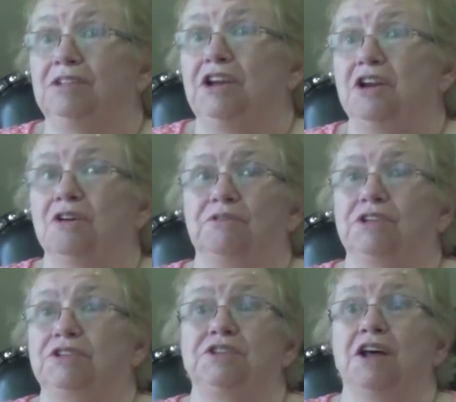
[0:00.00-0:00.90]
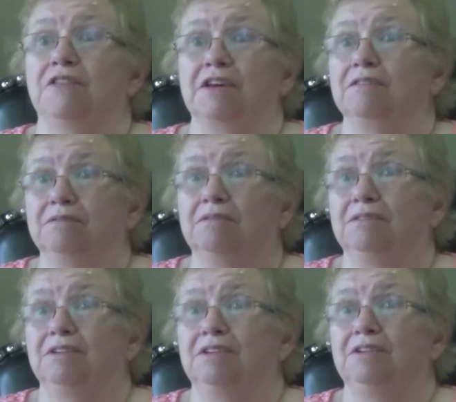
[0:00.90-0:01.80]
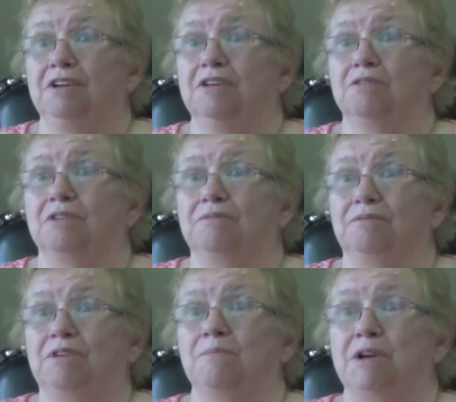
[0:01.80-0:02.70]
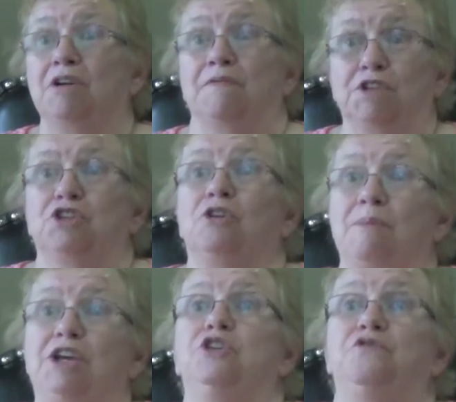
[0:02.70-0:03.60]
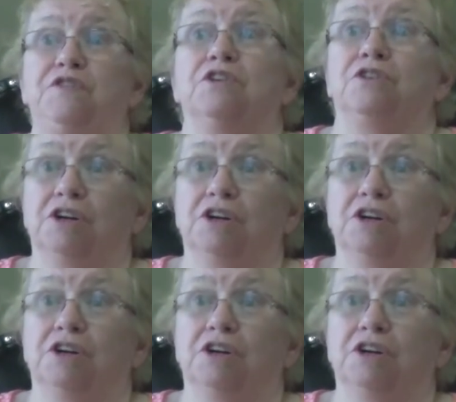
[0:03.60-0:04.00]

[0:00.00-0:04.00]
You know, this is nothing, you know, compared, if it's going to make you feel